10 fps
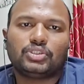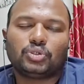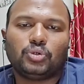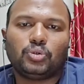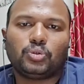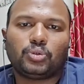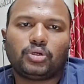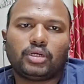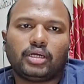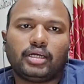So
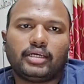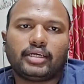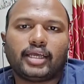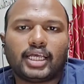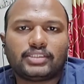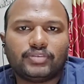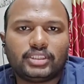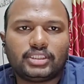as we